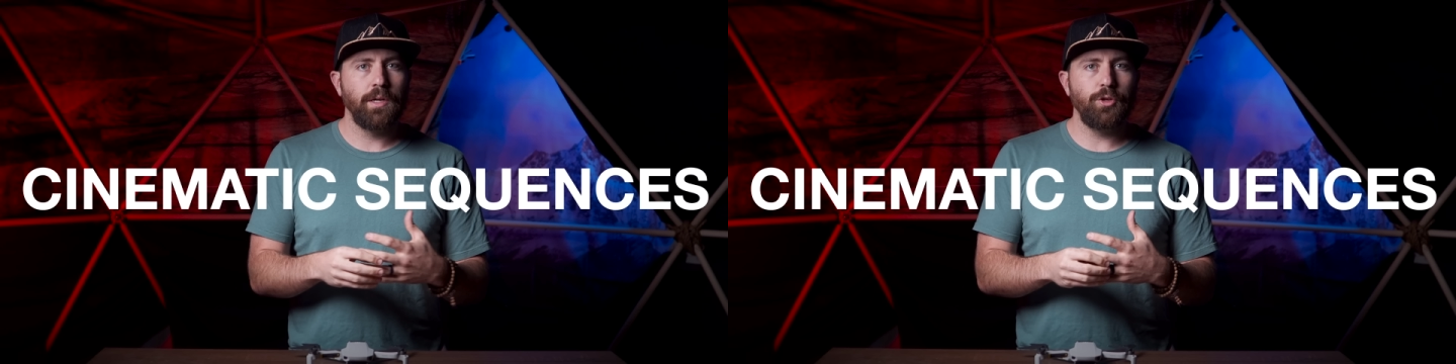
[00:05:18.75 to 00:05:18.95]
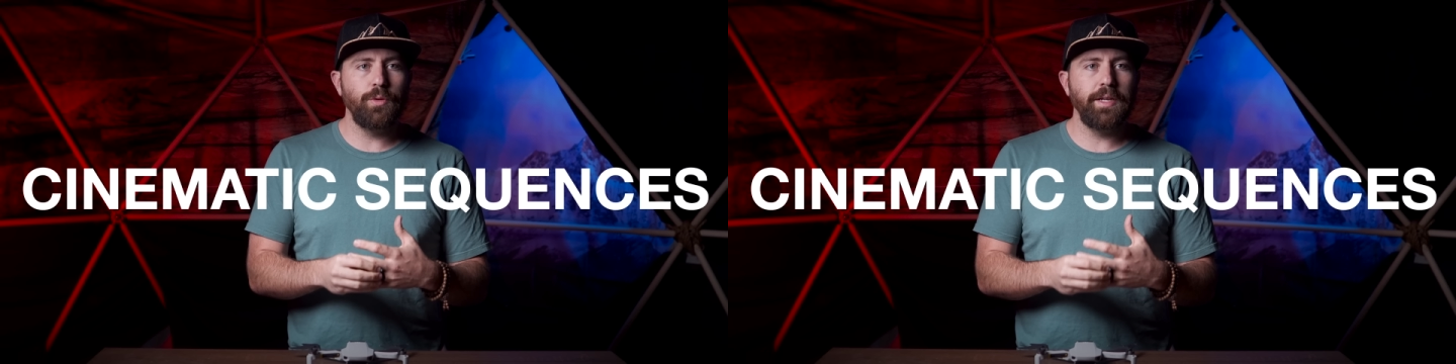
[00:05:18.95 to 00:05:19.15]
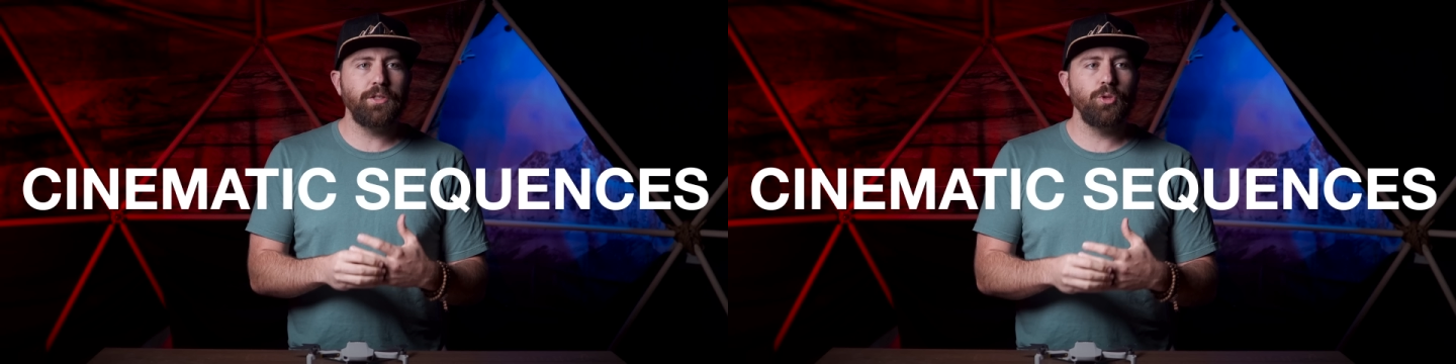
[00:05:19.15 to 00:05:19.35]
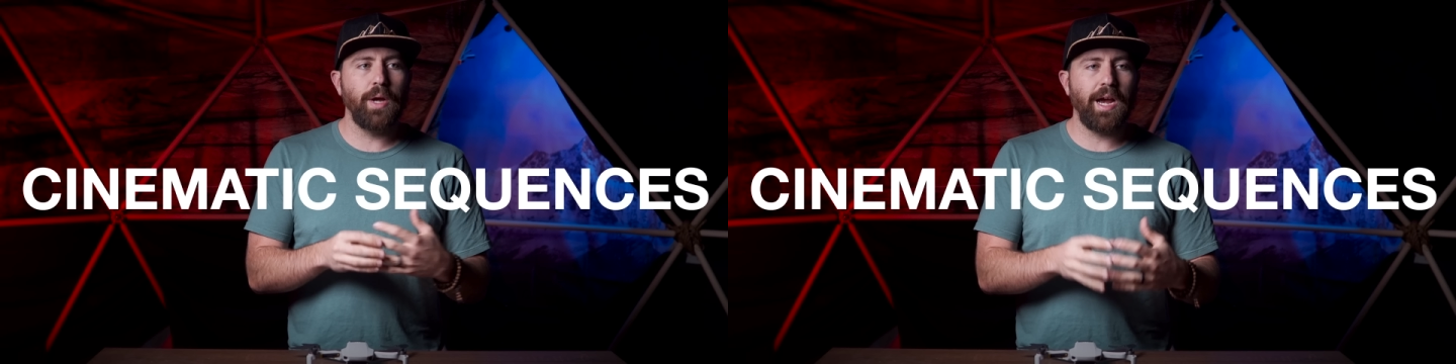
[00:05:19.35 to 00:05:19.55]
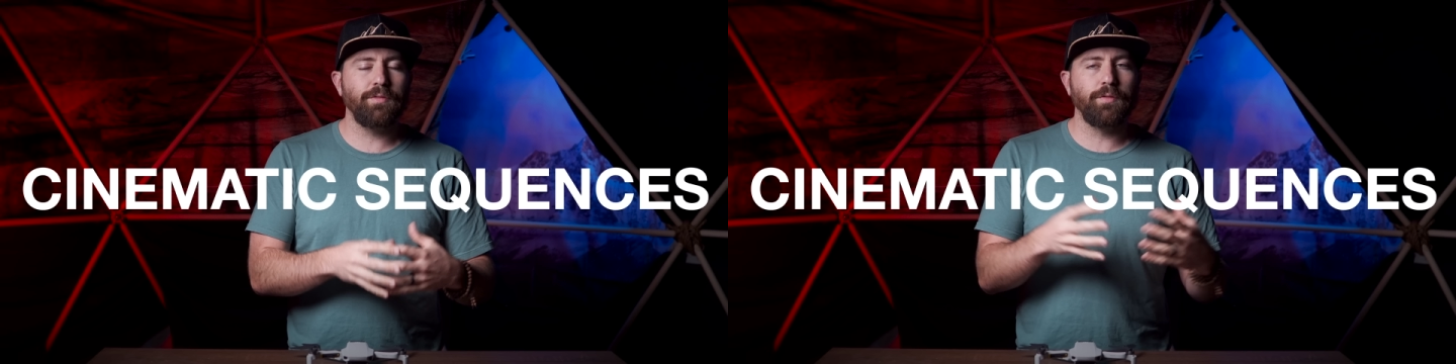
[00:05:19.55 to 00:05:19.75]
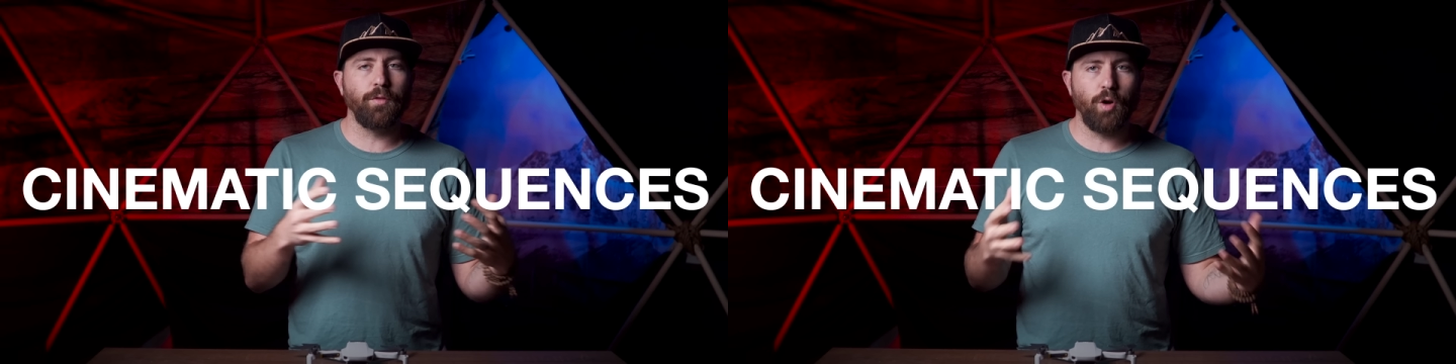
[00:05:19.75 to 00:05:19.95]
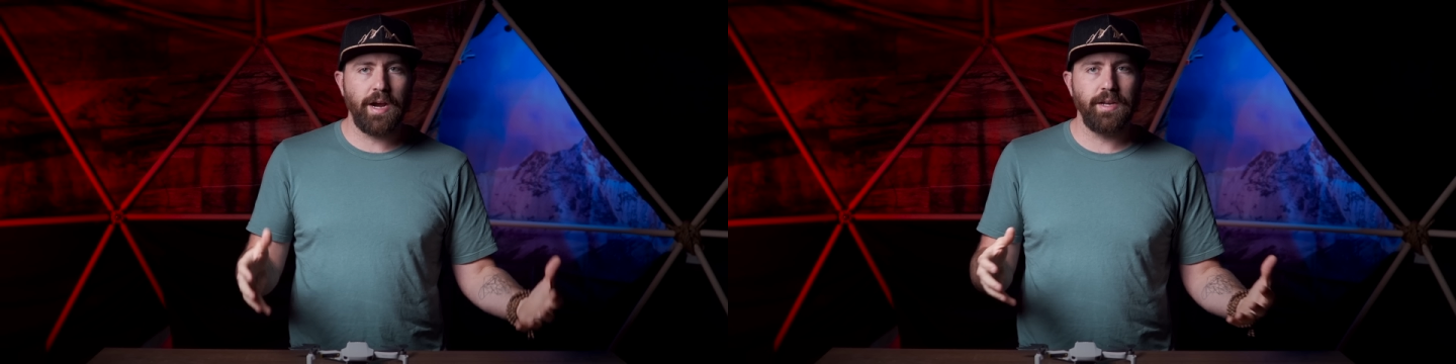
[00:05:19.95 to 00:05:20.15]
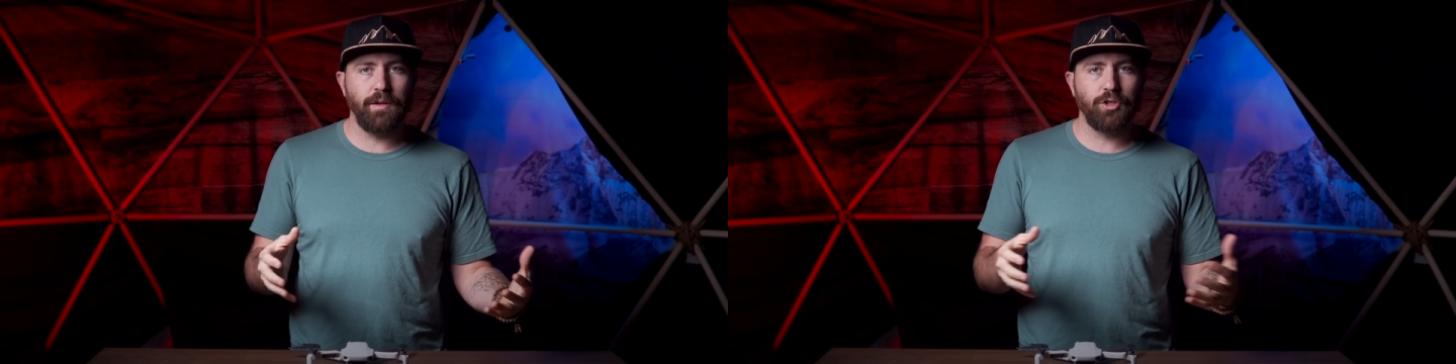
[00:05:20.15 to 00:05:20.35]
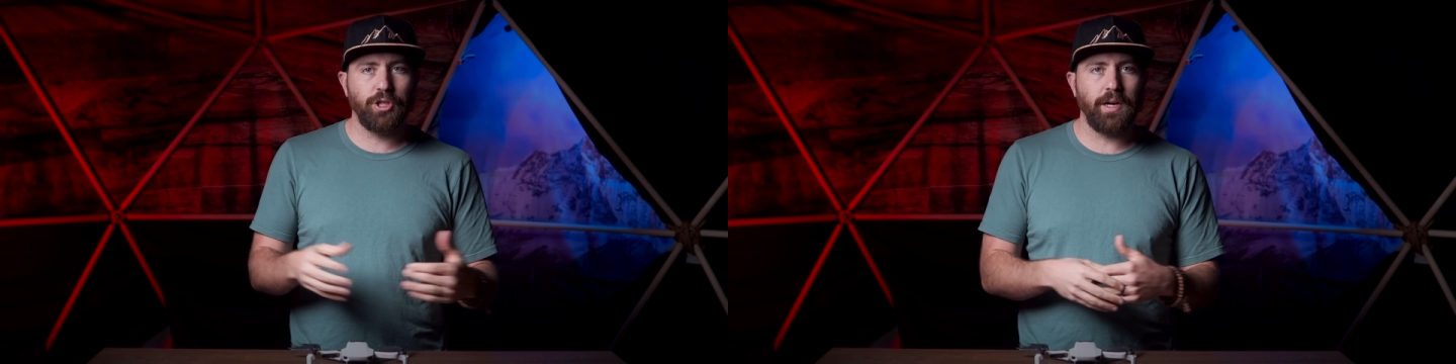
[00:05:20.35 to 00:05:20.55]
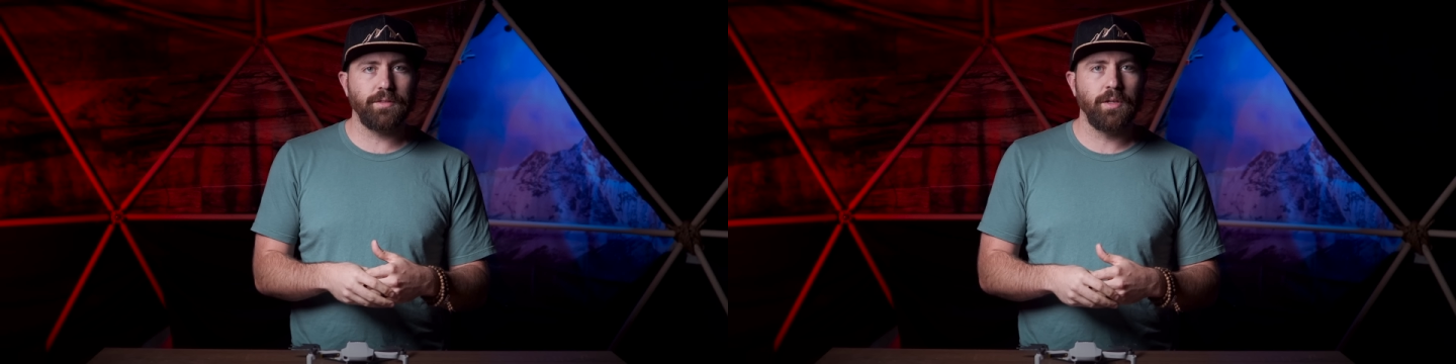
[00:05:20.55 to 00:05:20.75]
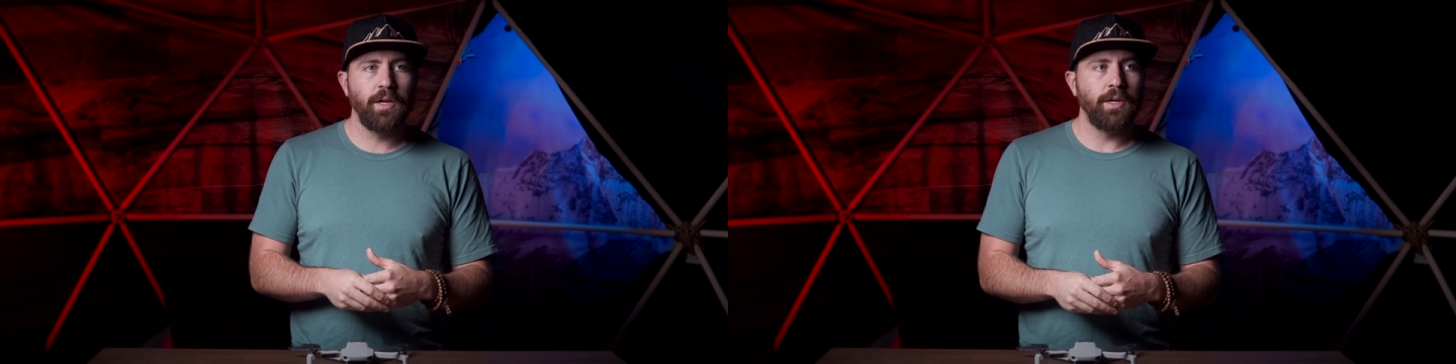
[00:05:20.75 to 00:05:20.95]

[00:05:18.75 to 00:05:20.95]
you need to have a variety of shots.